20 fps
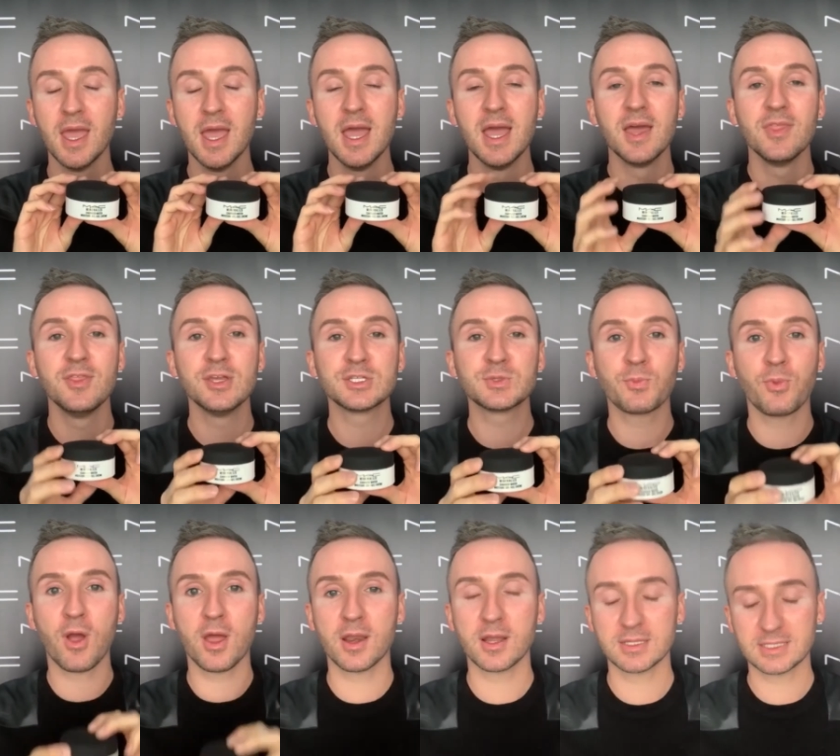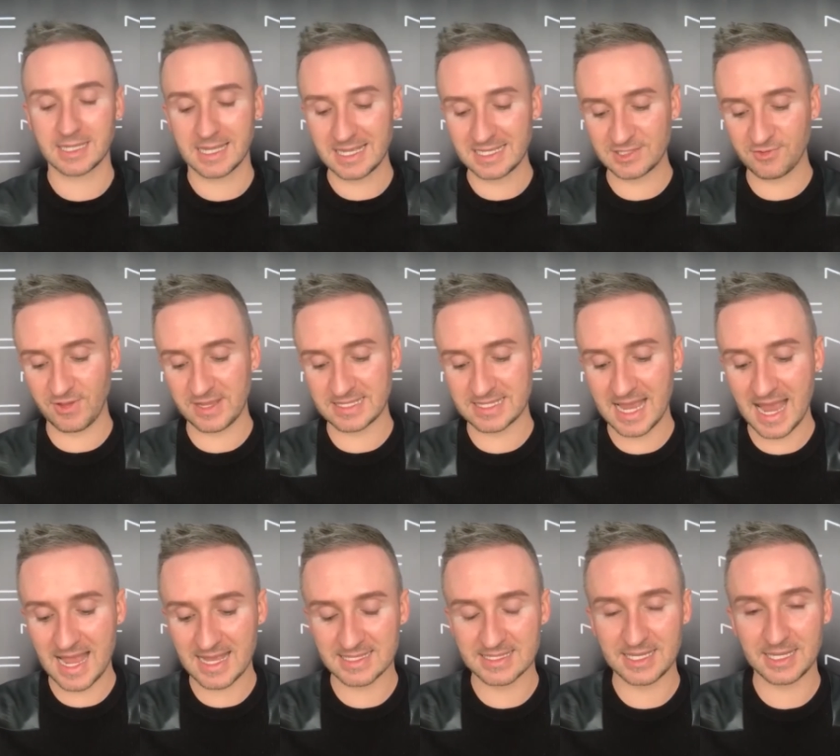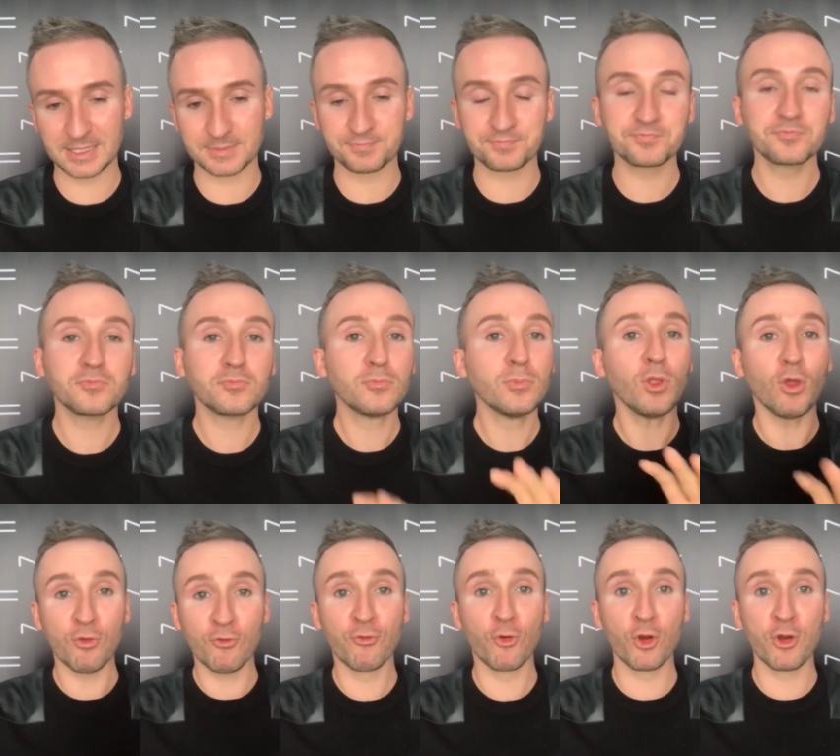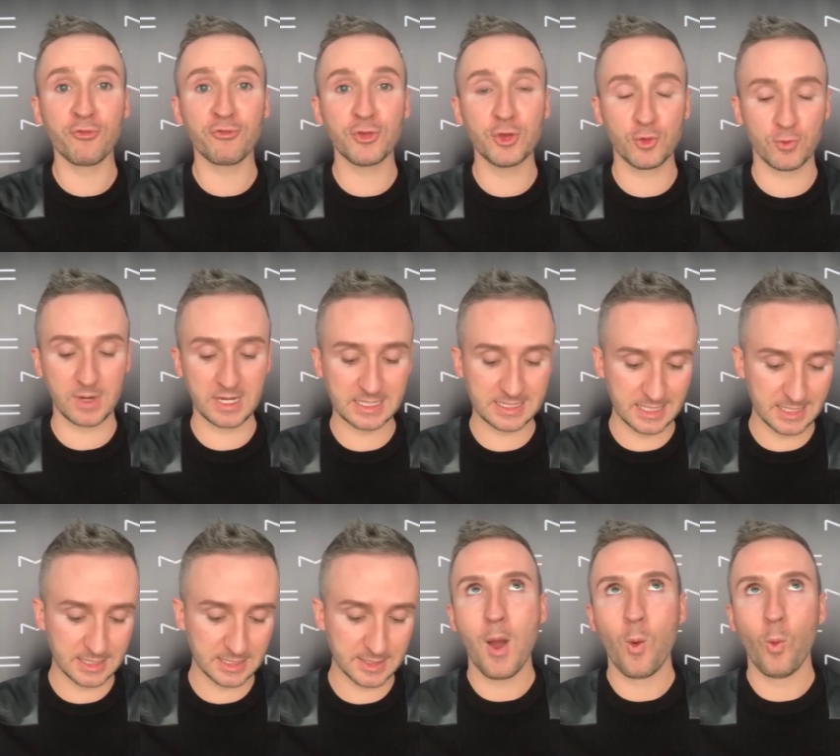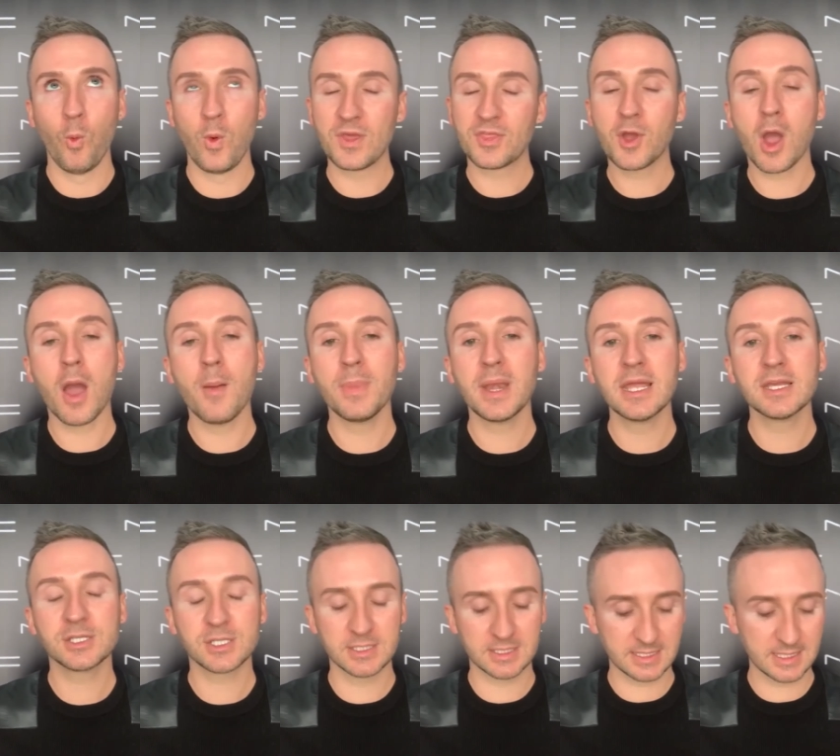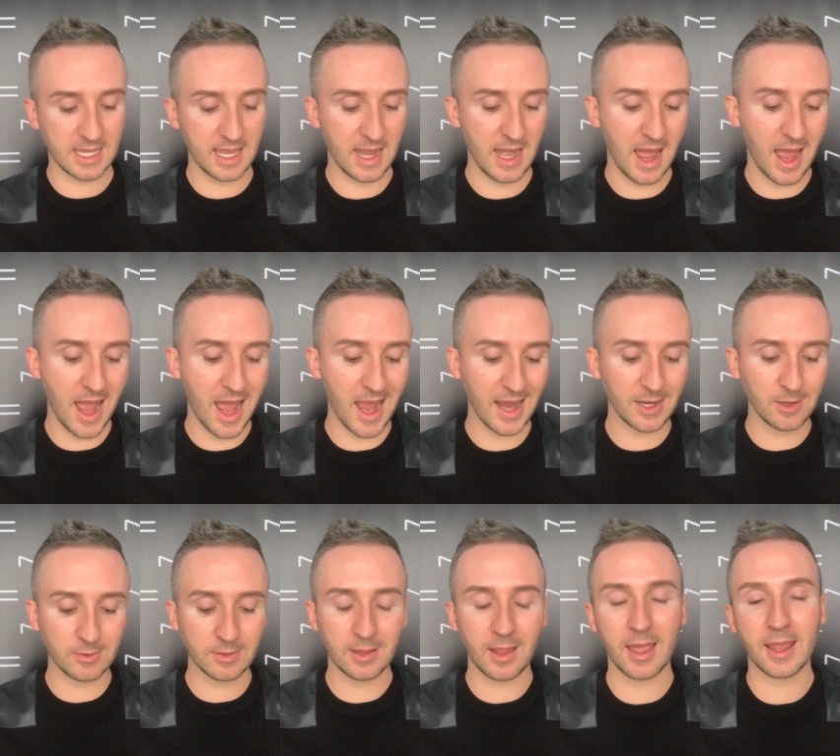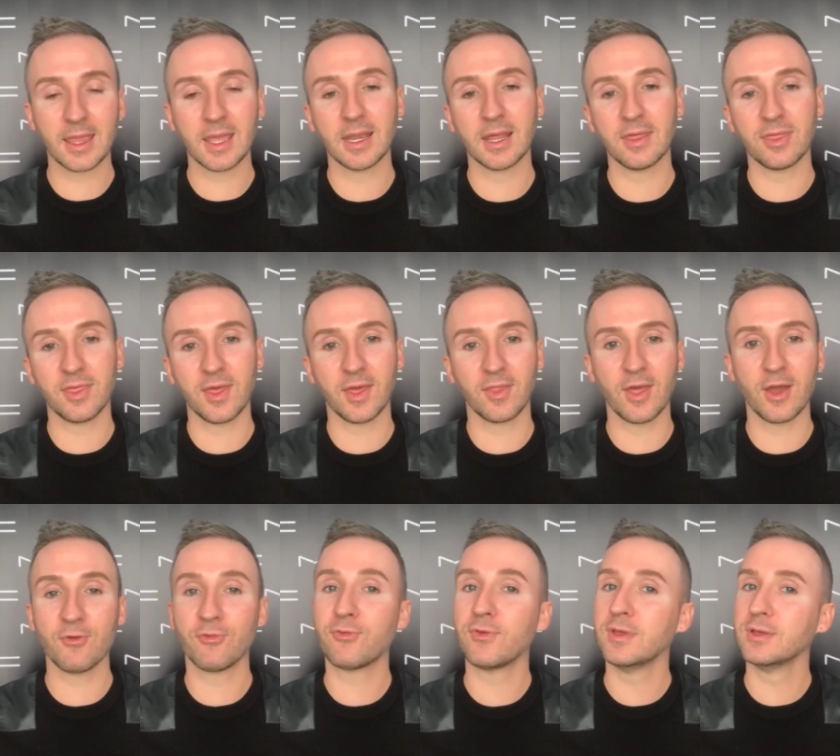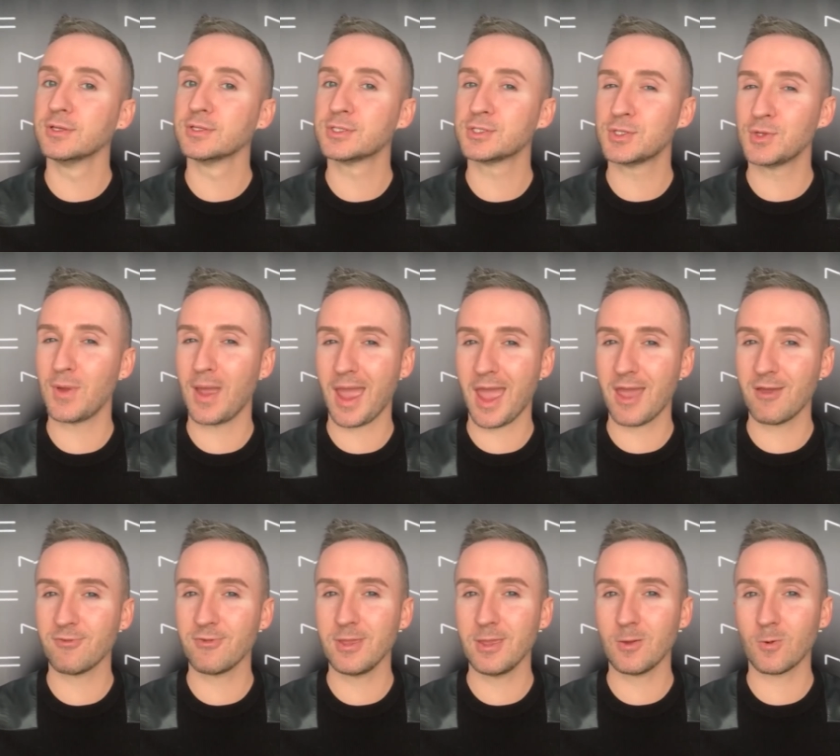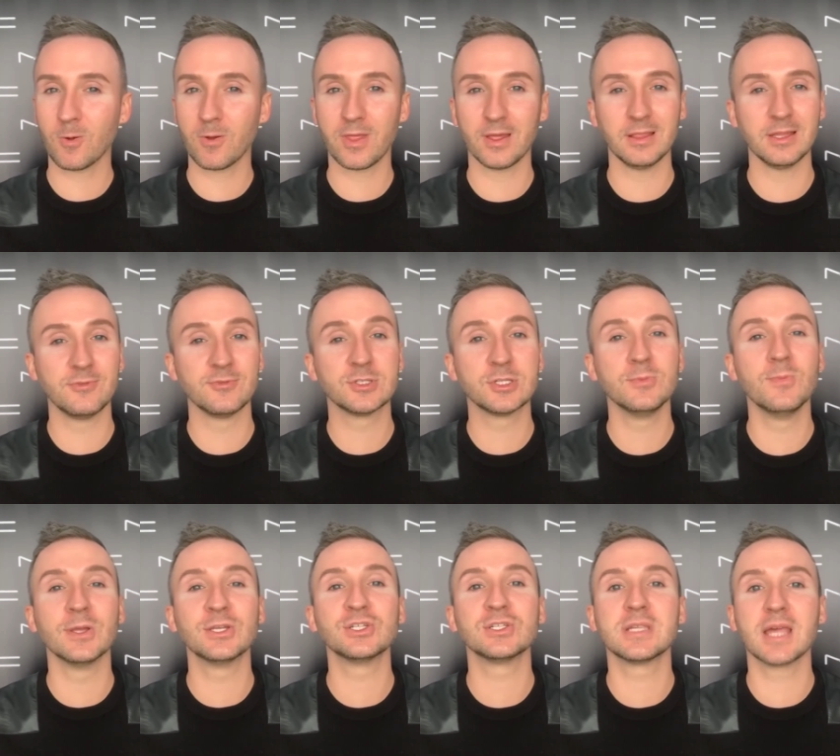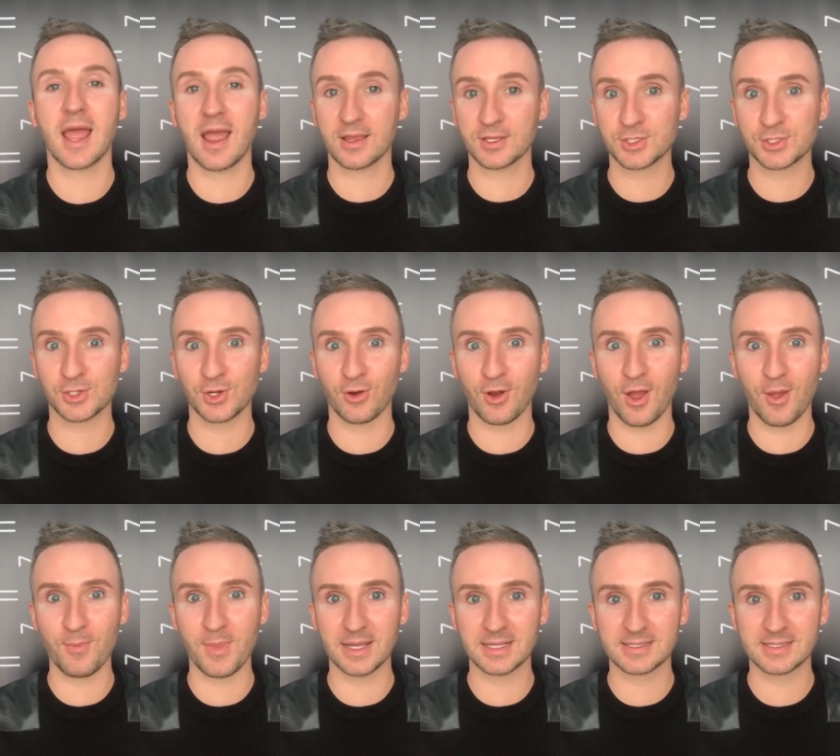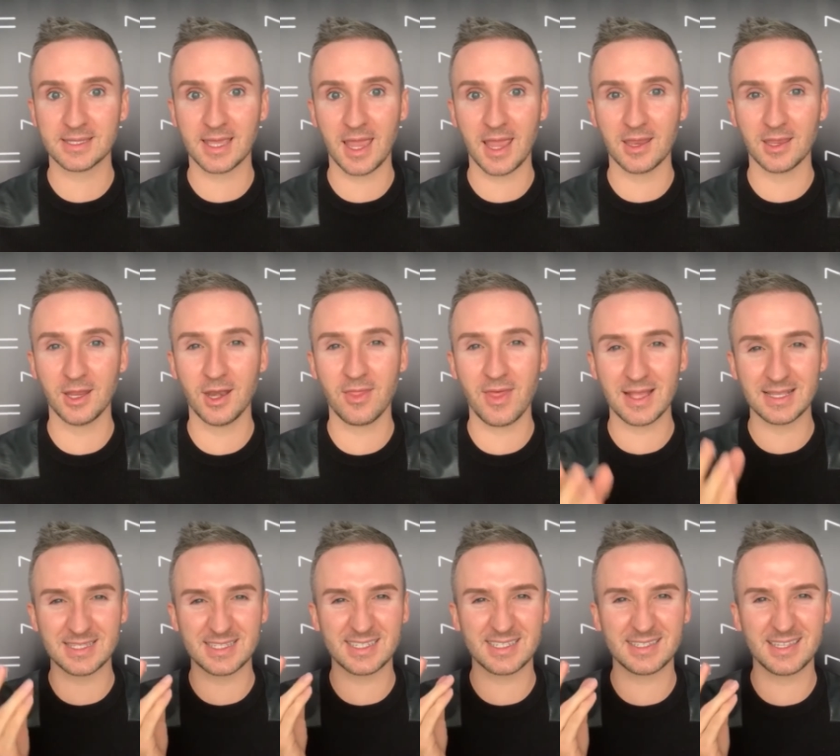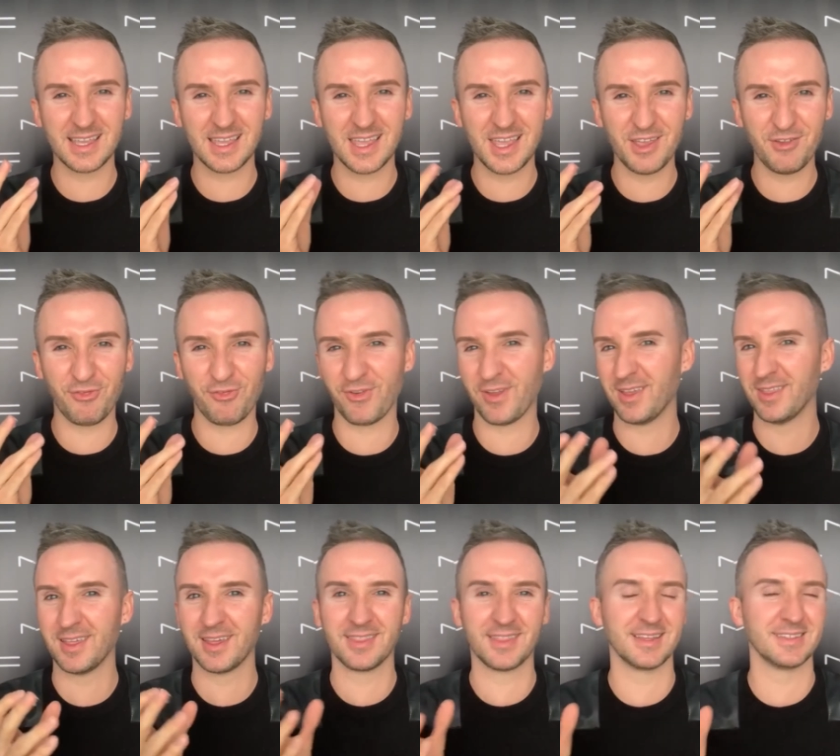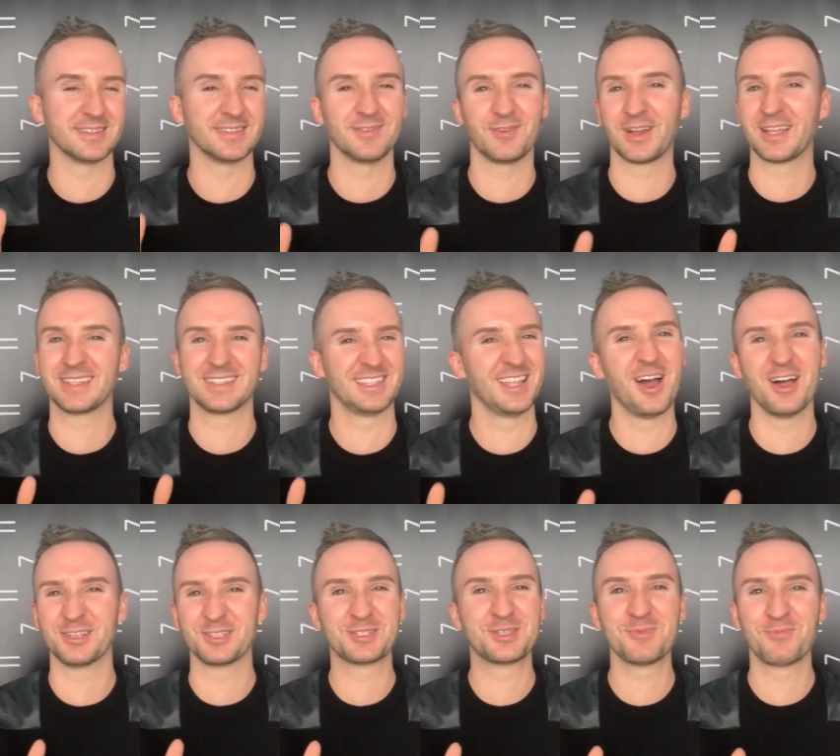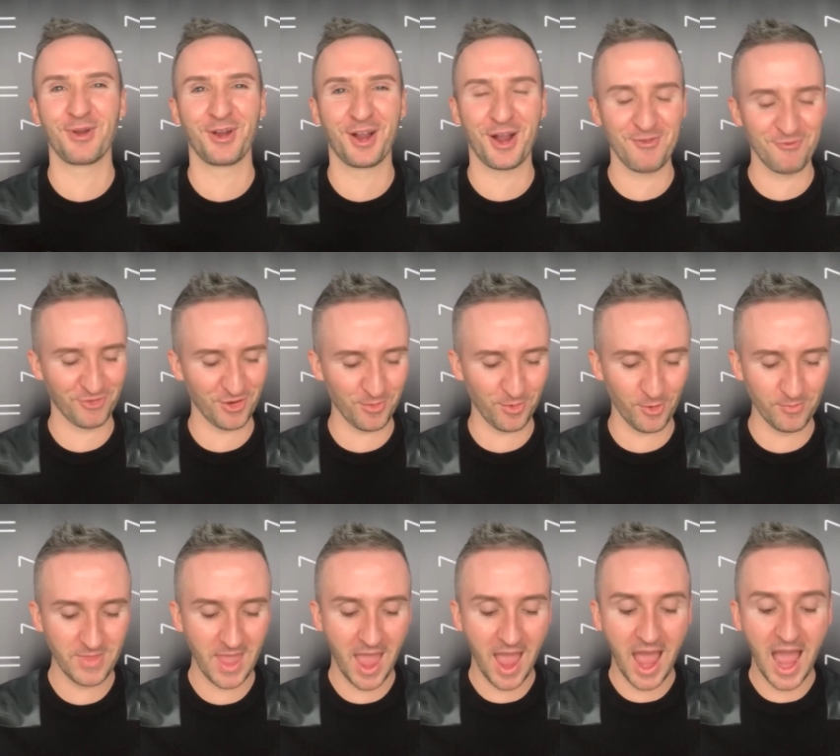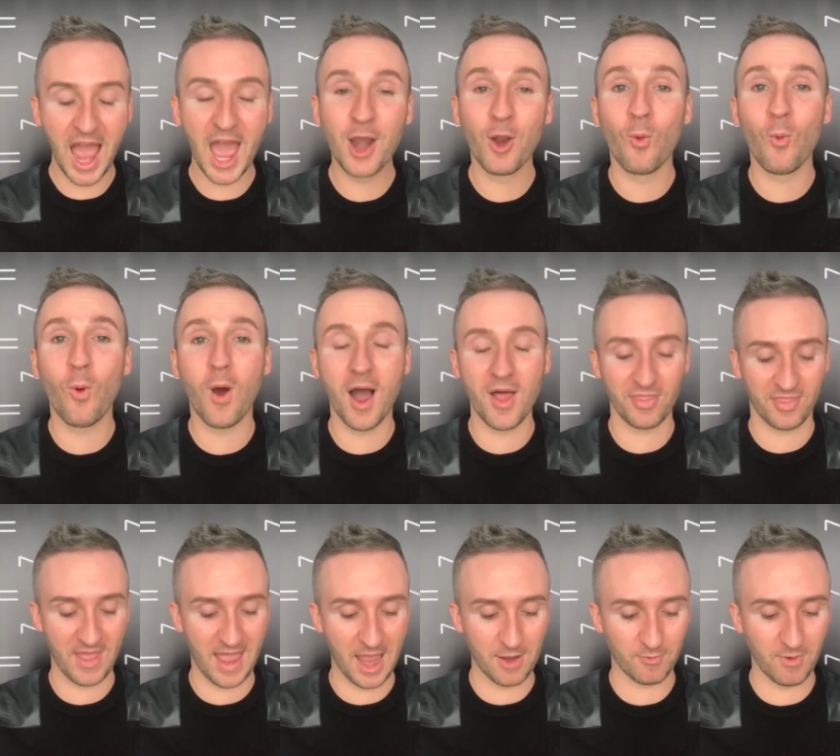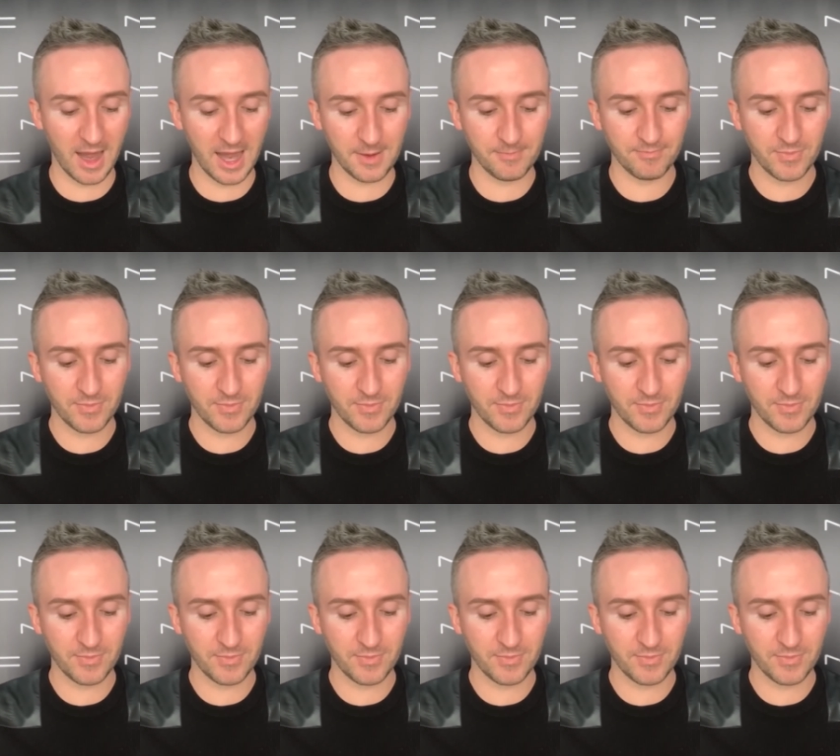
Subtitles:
This product is fantastic for a few reasons. With combination skin, I don't like anything that feels too heavy or that leaves too much texture on my skin. You know, that sticky feeling that's like not super comfortable. I don't want that, right?